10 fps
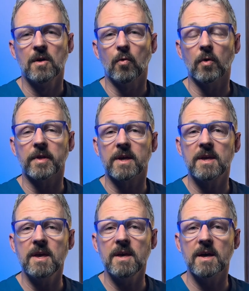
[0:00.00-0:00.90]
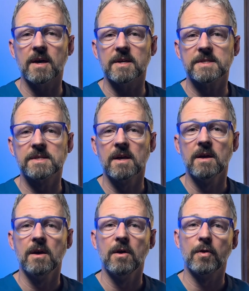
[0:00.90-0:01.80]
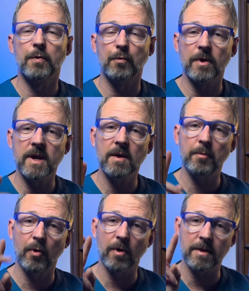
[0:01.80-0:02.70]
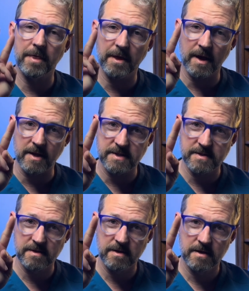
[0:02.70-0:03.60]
Well, the key is 3 important things: